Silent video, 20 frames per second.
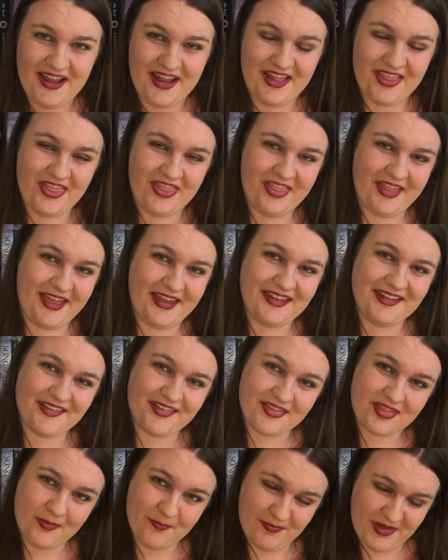and that
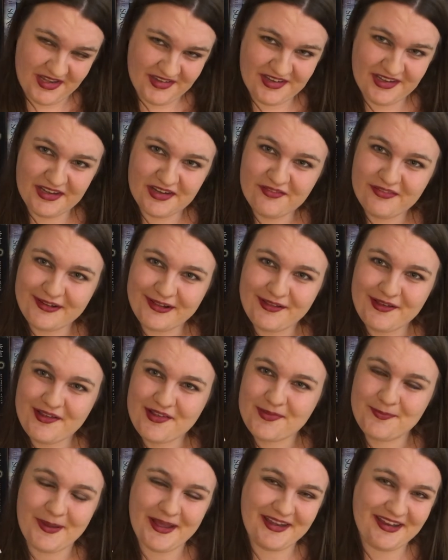is the Binti
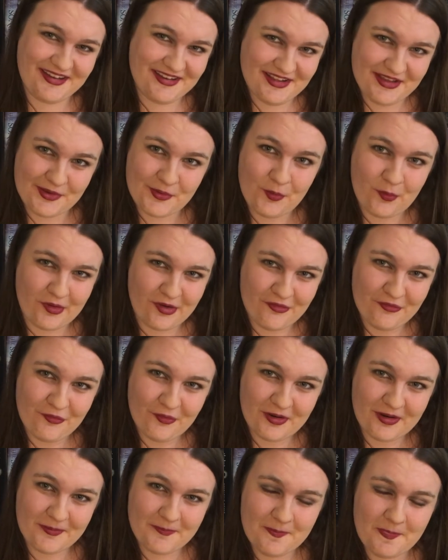novellas by Nnedi
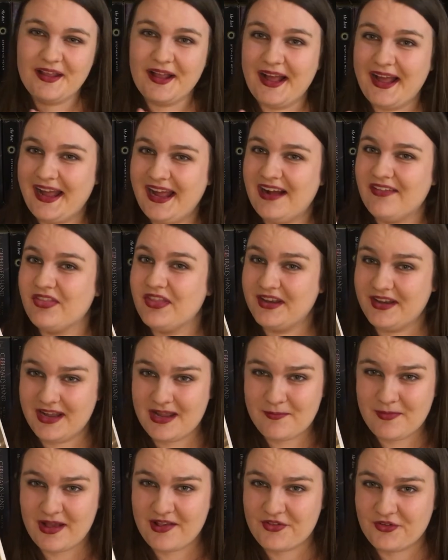Okorafor. I have The
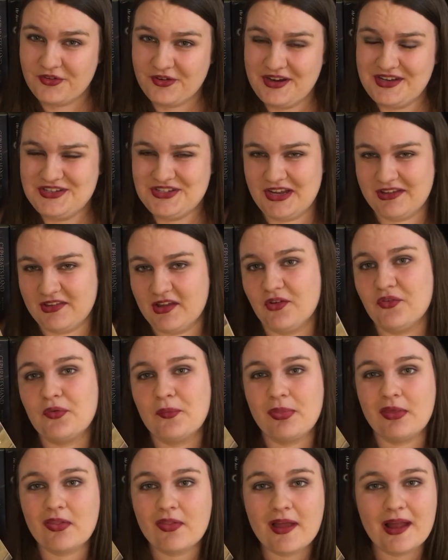Night Masquerade checked out
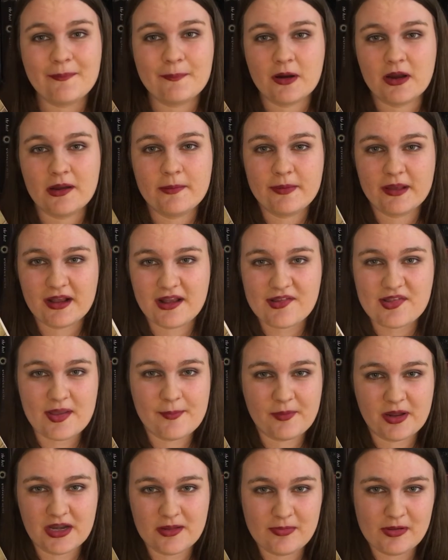from the library because
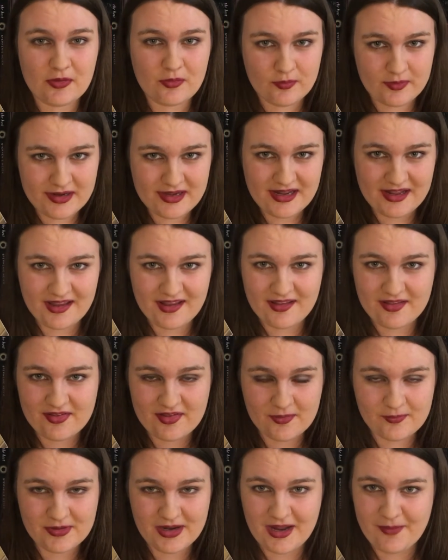I'm going to be reading it
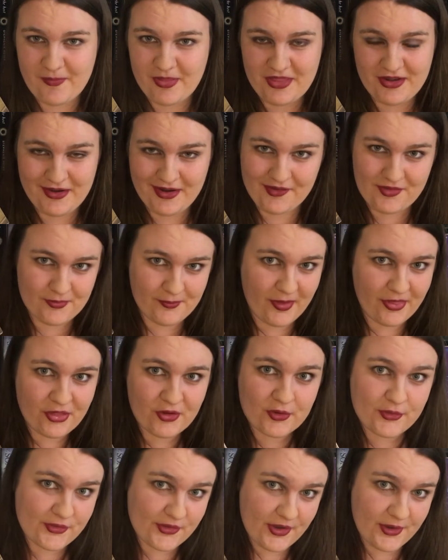sometime in the next month
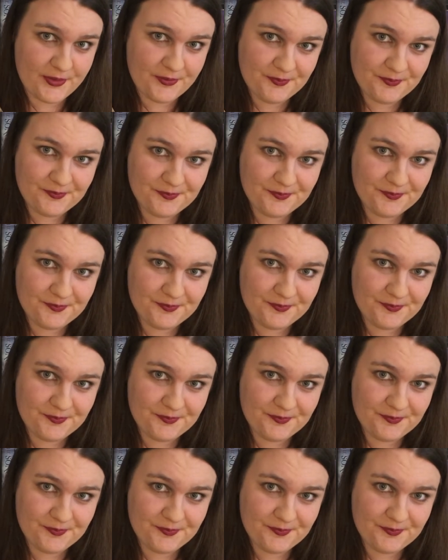or so.